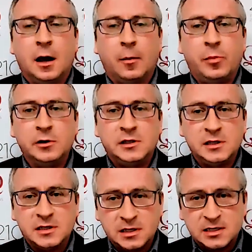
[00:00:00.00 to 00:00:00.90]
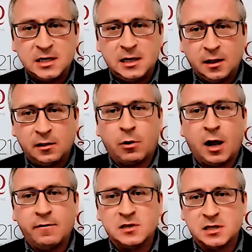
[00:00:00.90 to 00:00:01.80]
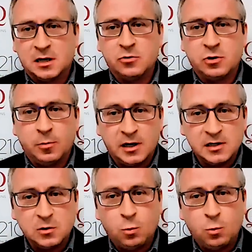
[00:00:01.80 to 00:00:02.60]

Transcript: ability to succeed and thrive as a country, but is a